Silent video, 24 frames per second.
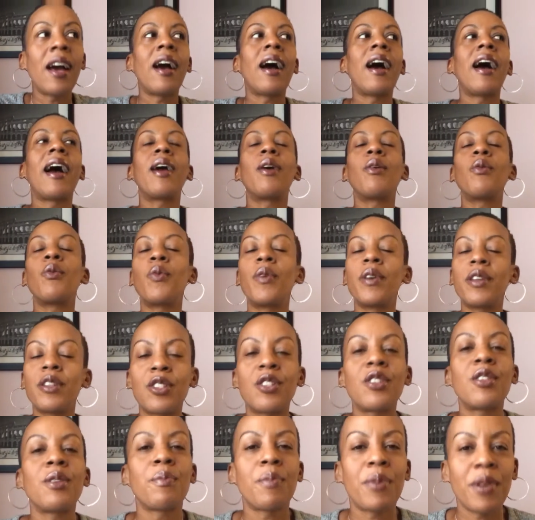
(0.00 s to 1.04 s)
I
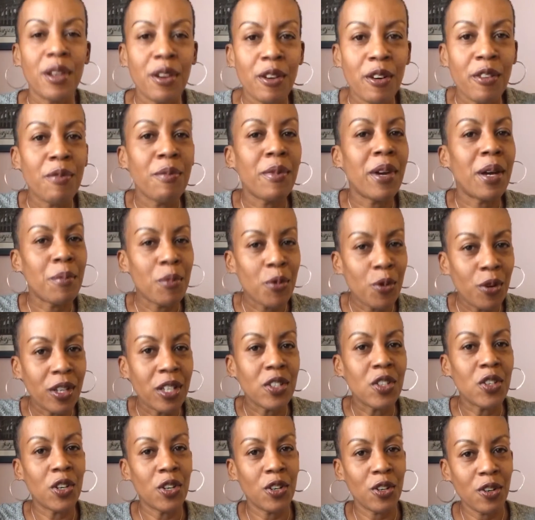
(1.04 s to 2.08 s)
wish to pay off my
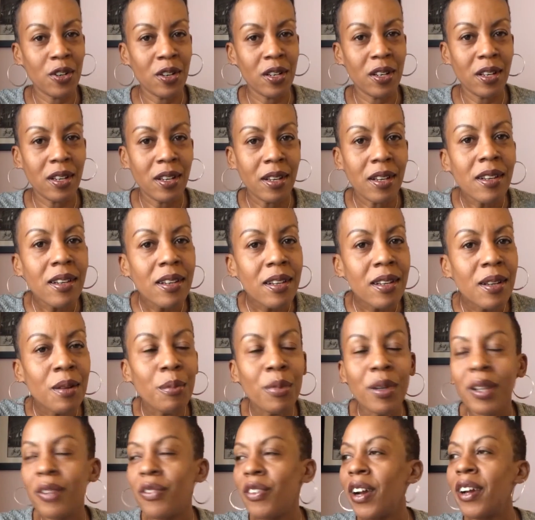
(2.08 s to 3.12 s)
mortgage early,
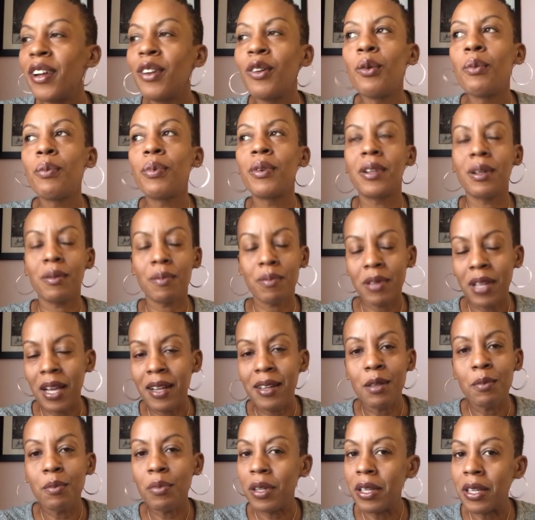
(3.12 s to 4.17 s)
but if I don't put a
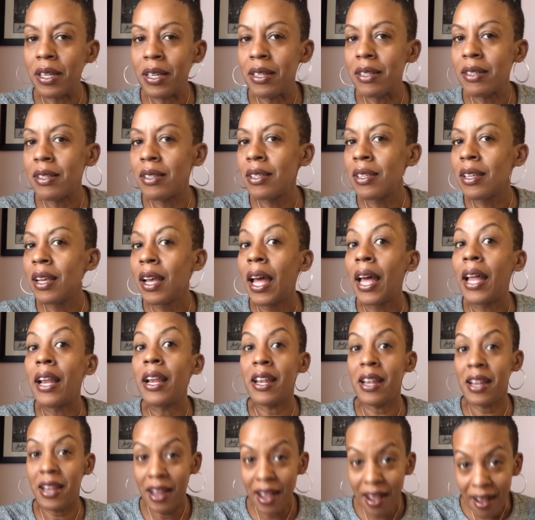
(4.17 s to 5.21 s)
plan in place
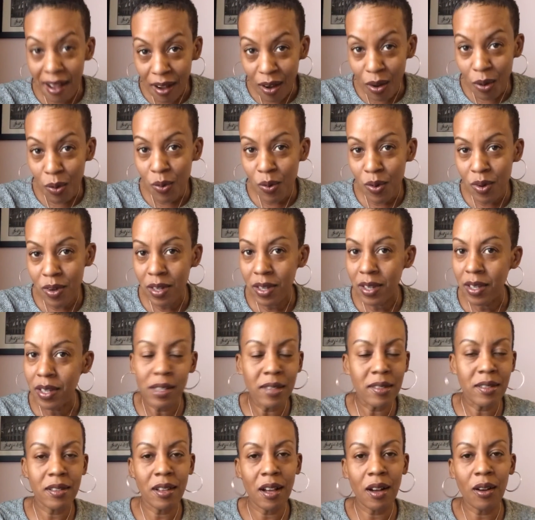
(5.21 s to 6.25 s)
now,
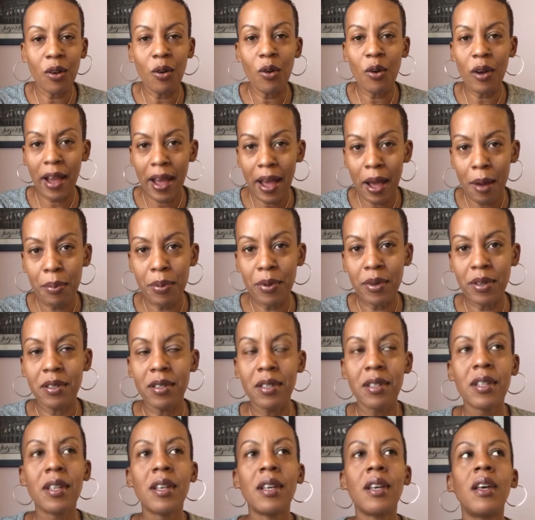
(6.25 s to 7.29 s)
it's not gonna happen.
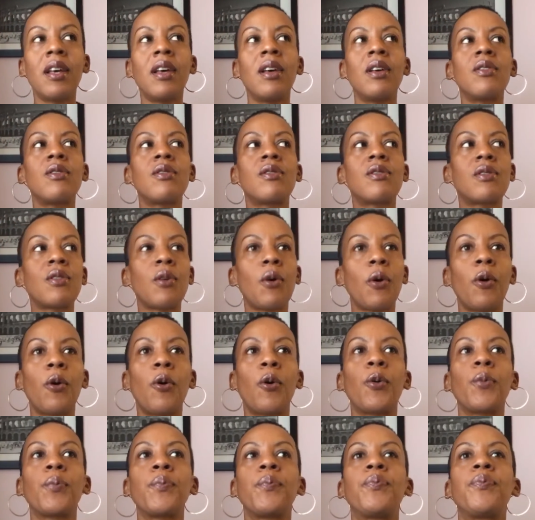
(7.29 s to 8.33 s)

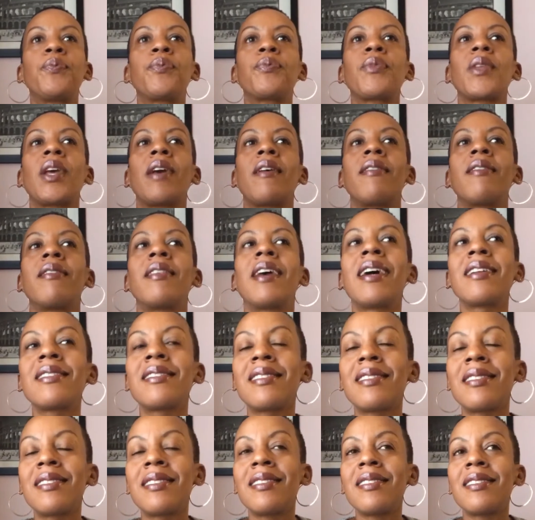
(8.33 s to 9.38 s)
So
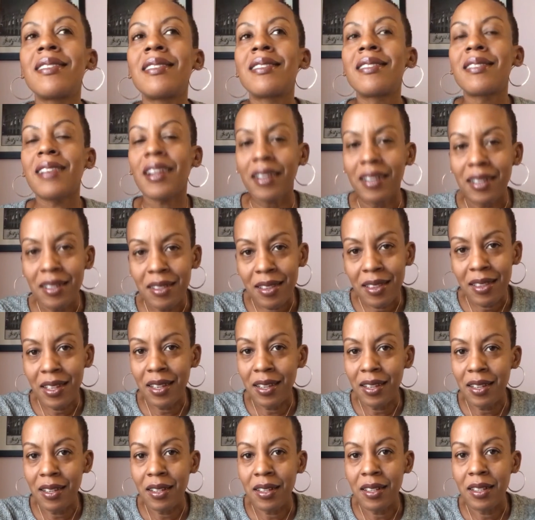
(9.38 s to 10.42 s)
that's the second
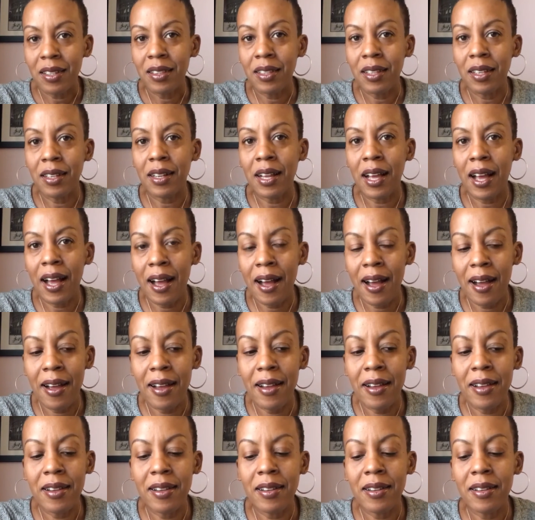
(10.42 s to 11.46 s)
thing that
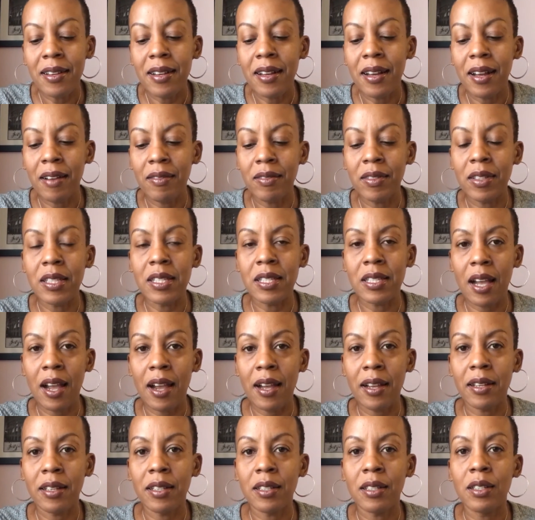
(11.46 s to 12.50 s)
I have
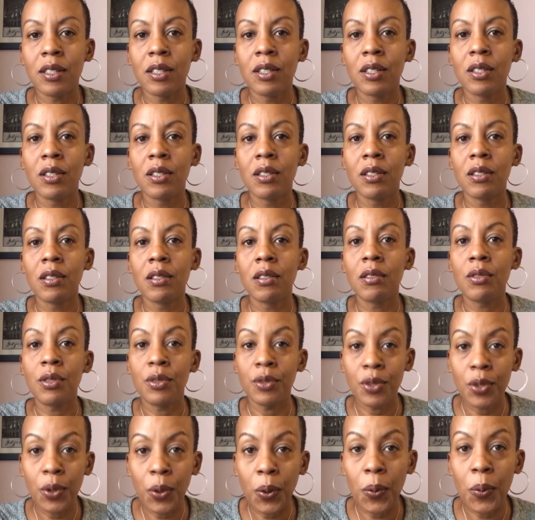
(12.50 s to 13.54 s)
decided
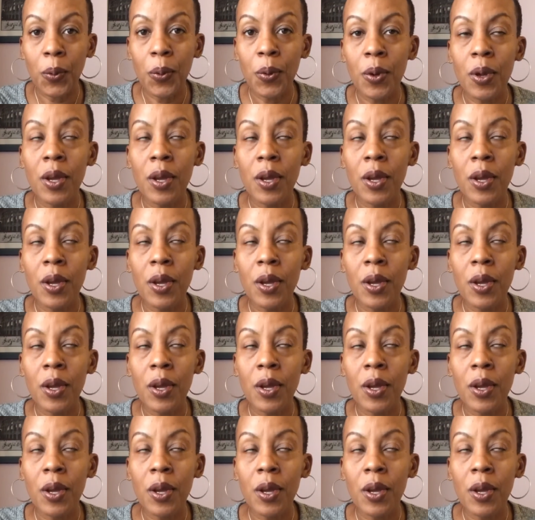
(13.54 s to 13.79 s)
to do,